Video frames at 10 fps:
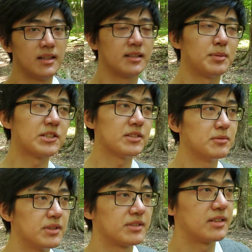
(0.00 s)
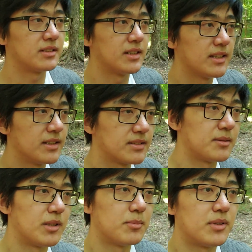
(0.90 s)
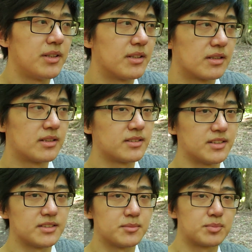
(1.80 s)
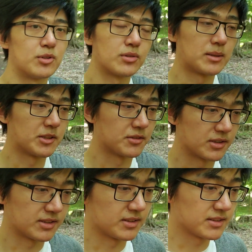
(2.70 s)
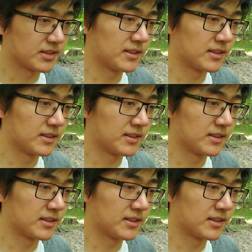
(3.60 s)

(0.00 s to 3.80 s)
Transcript: especially when you start taking some upper year systems programming courses.